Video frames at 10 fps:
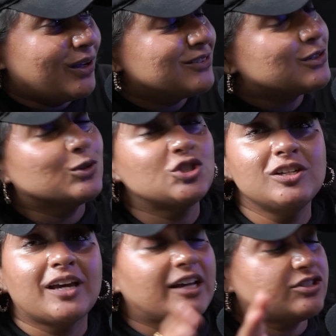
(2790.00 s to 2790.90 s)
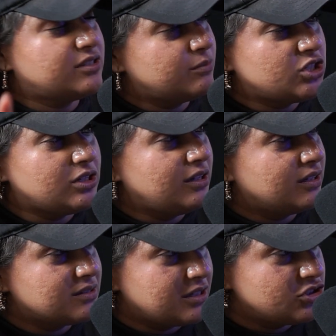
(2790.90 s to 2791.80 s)
So she catches him cheating
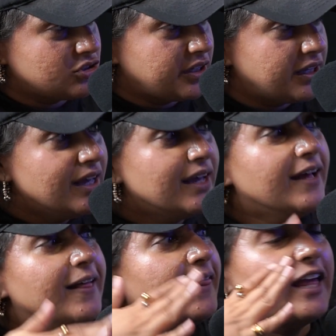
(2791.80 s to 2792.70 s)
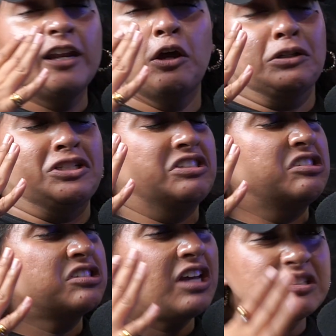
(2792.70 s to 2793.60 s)
essentially in a
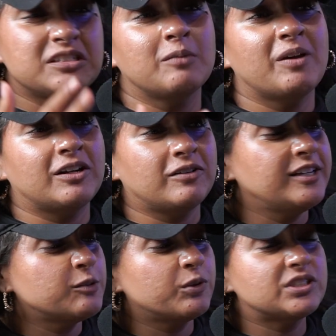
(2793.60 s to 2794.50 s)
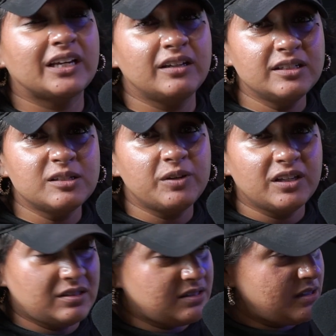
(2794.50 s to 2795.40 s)
disgusting manner. He's pretending to be
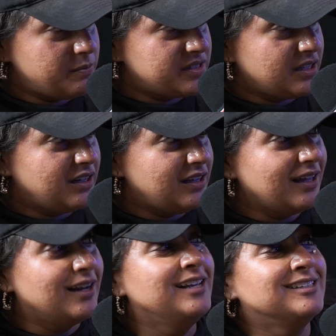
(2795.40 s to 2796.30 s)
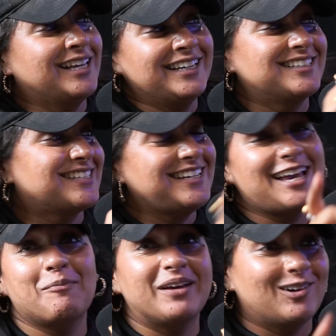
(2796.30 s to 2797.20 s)
at a sleep study and he's
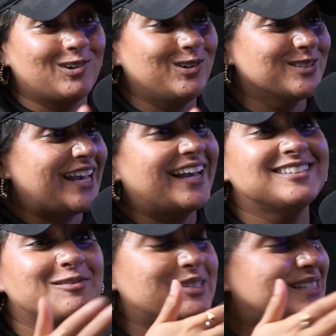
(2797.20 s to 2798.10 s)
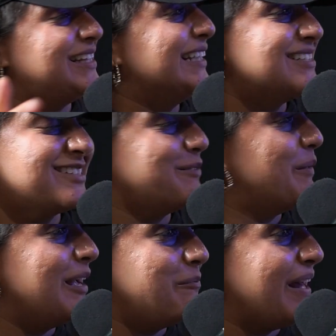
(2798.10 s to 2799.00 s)
DMing girls. I guess it was linked to some
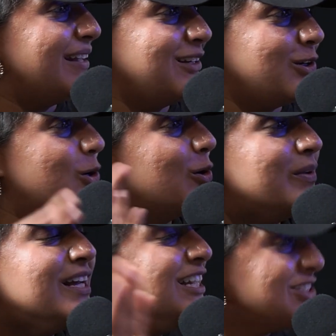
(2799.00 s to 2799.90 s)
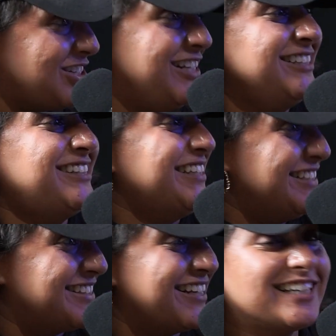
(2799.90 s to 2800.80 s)
iPad at home. She
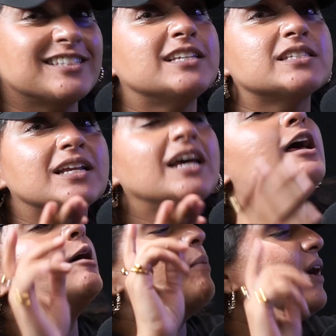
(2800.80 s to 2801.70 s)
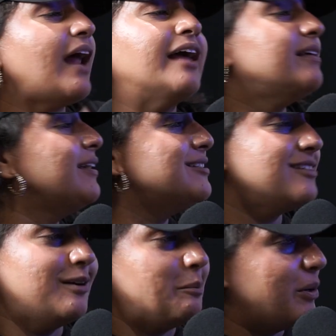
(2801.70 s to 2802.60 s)
sees it because but I think he
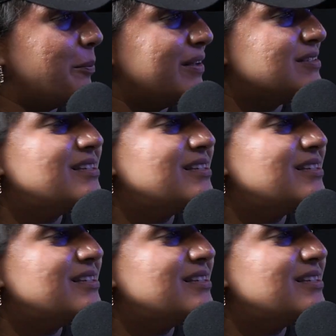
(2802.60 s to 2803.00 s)
did it on purpose.